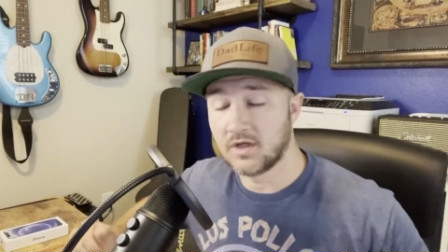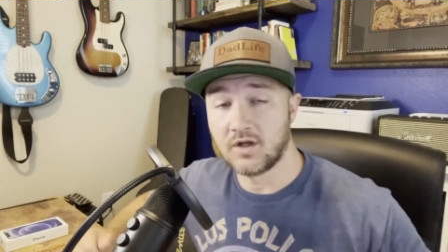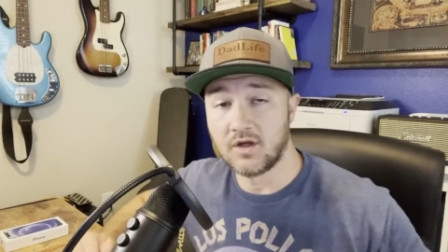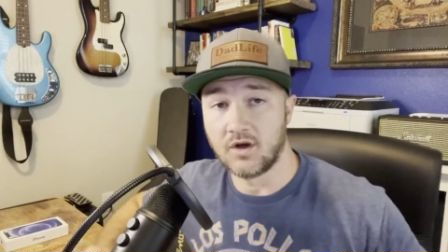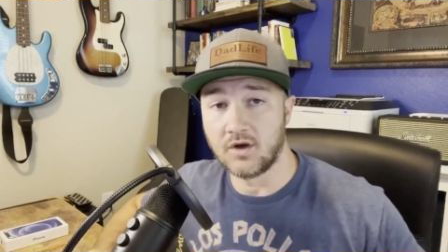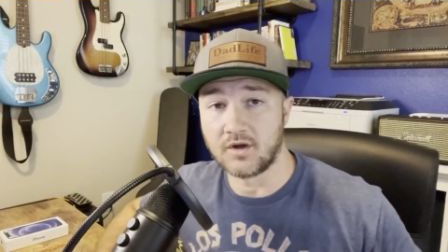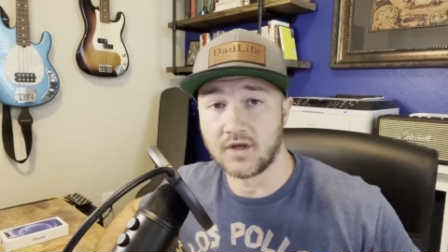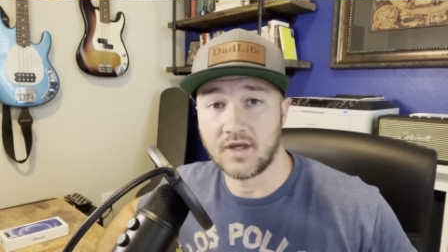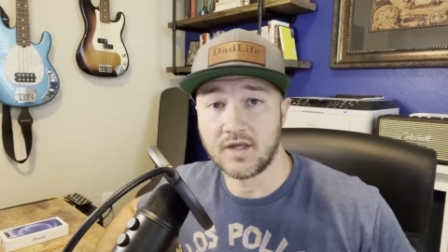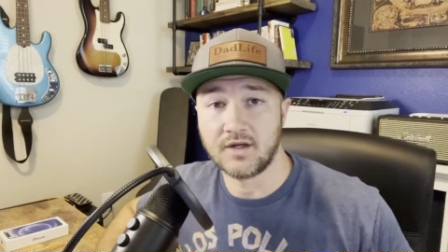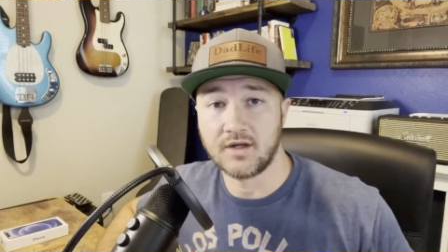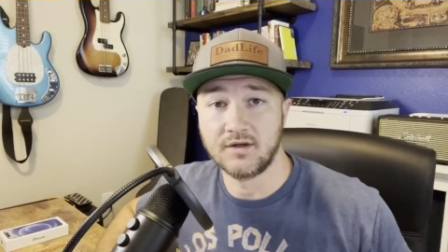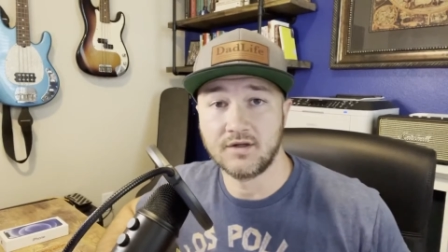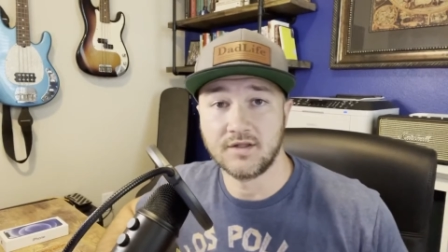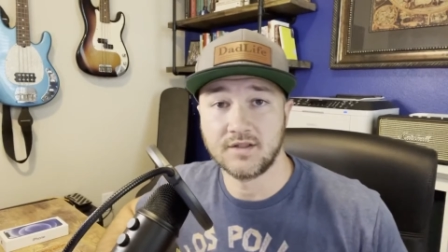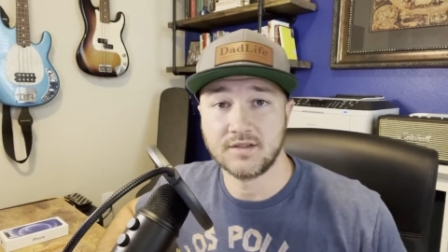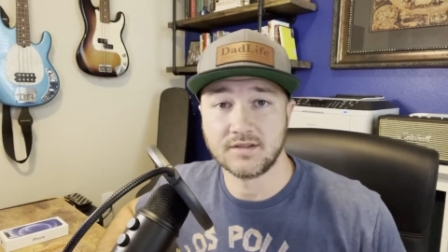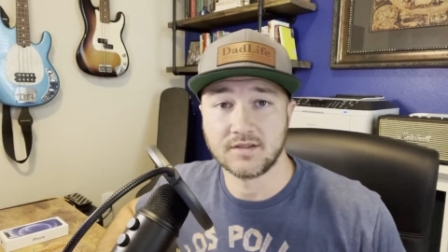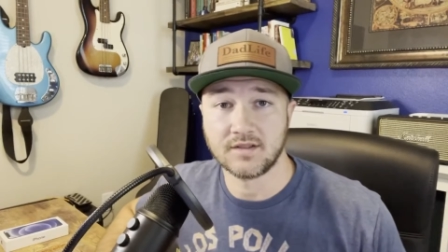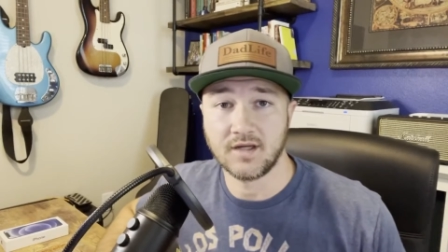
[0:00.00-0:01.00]
Okay, here it
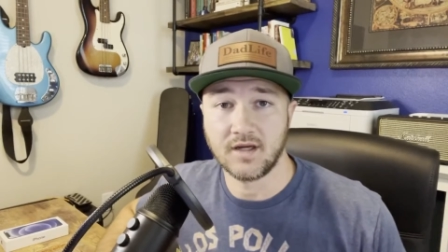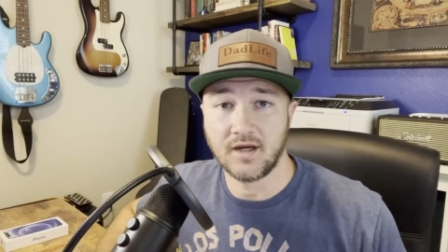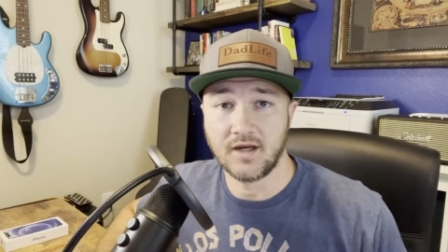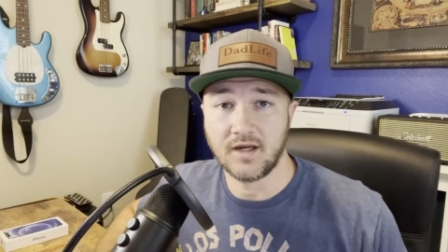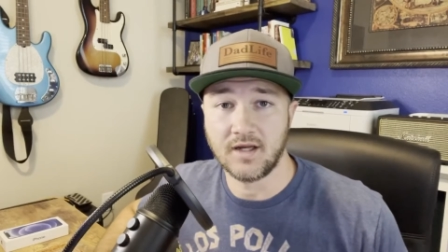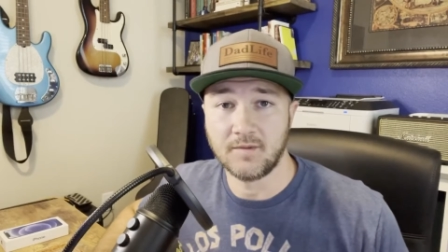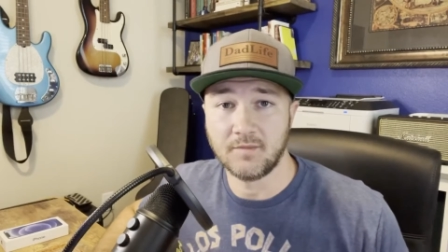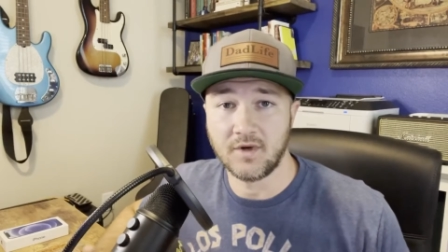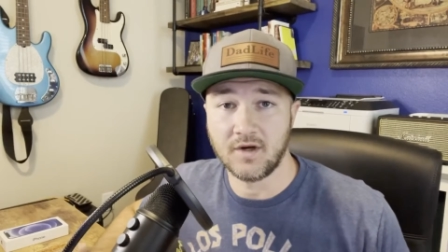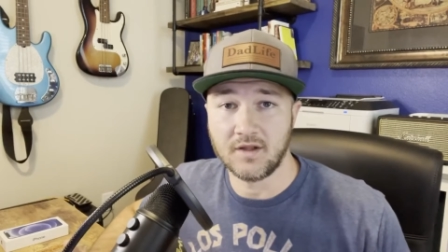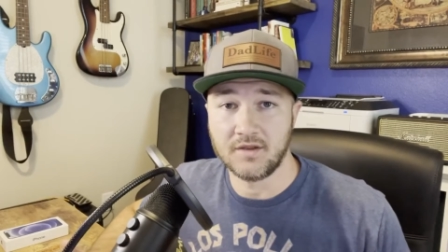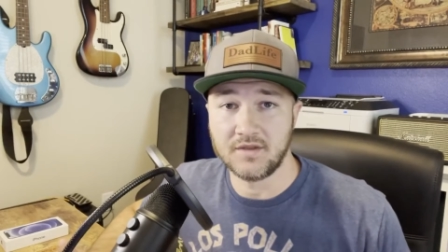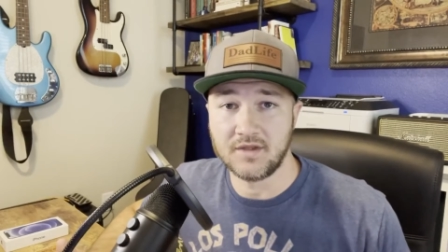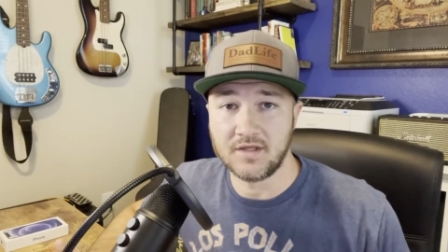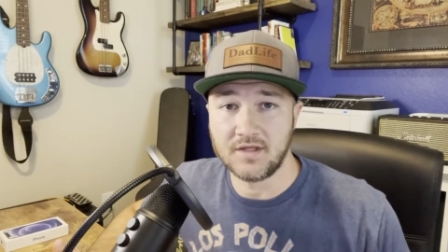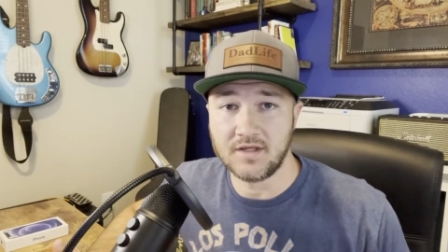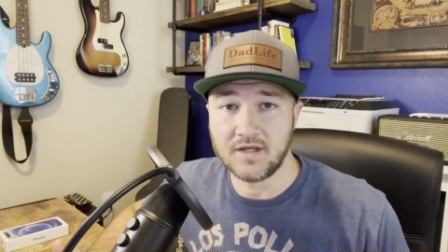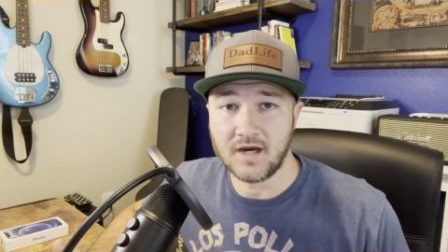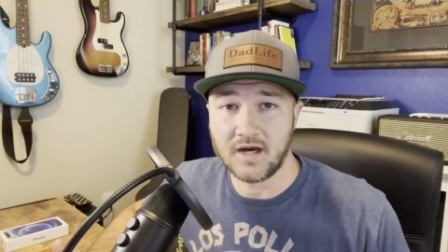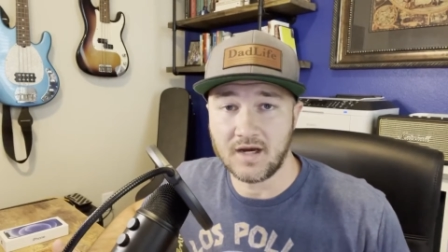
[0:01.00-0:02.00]
is. I am on
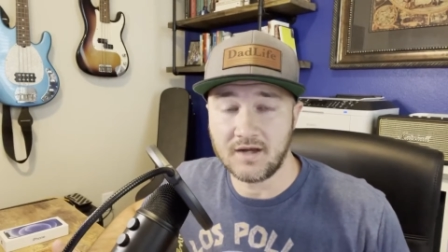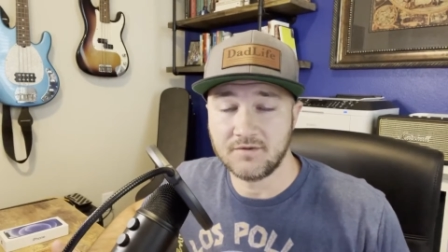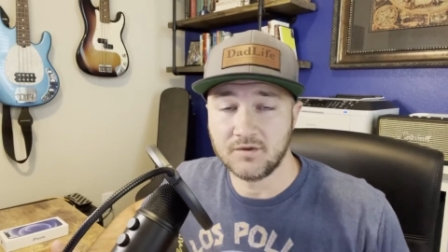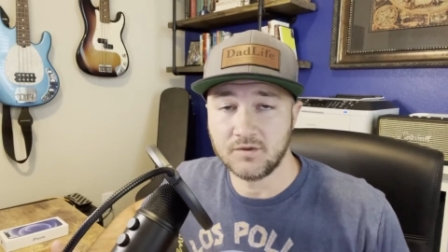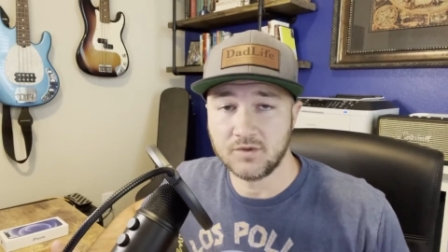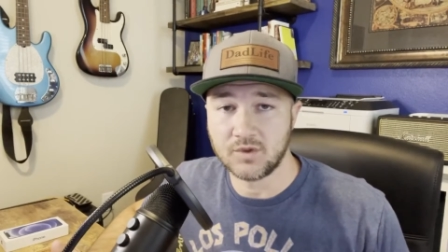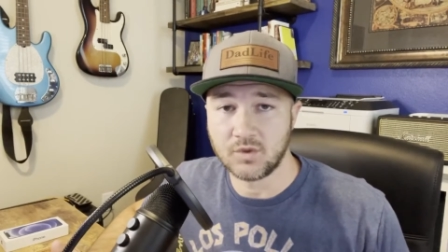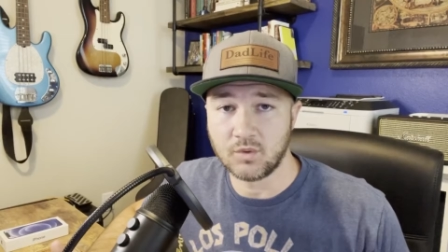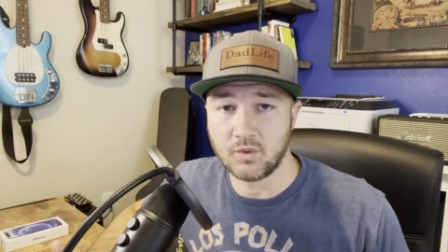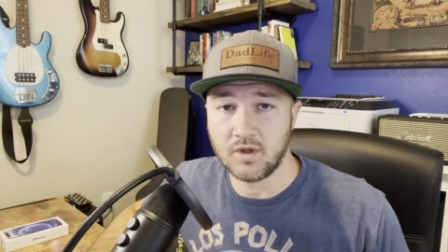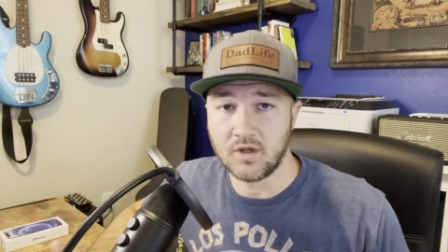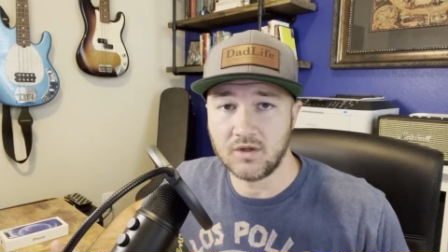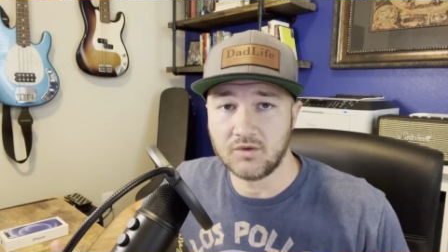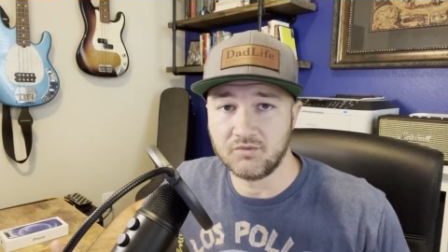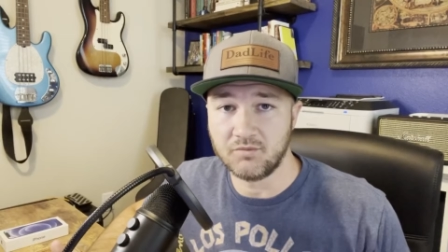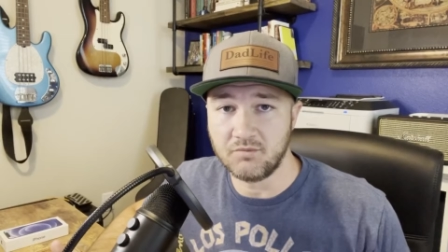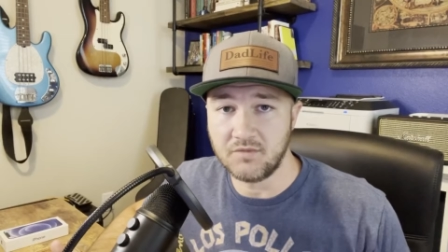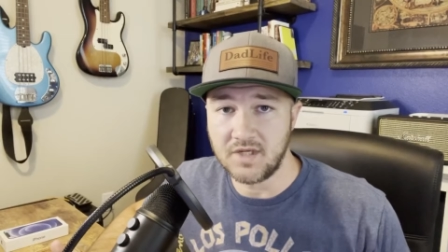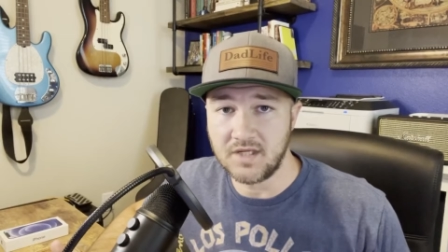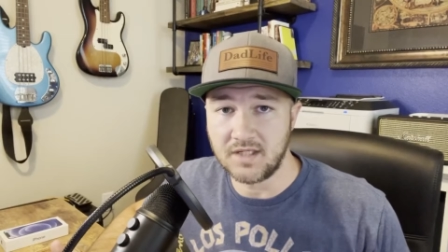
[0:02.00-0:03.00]
the iPhone
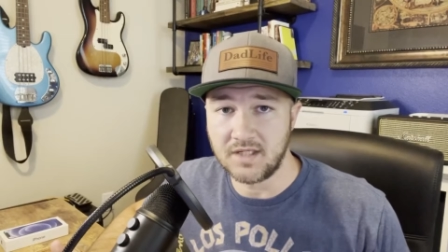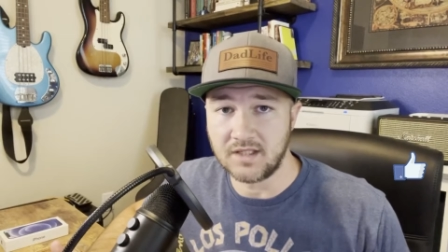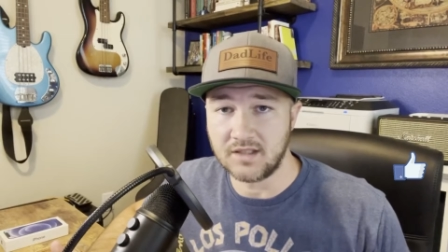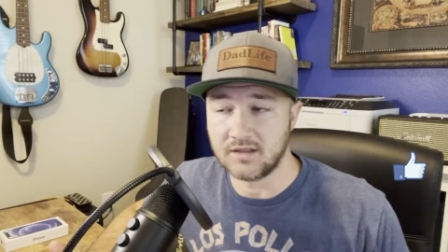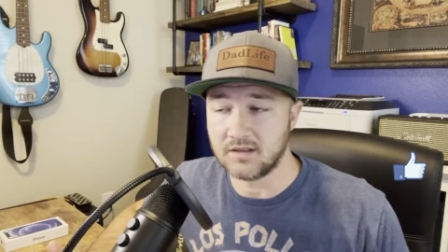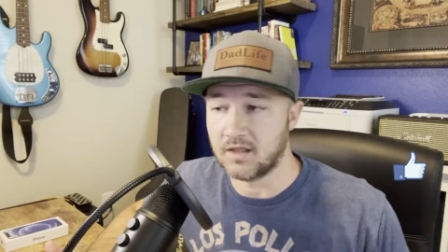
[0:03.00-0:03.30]
12 mini.